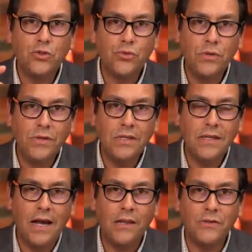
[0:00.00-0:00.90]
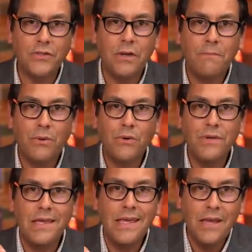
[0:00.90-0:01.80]
trillion per
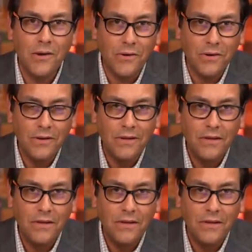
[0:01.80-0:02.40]
year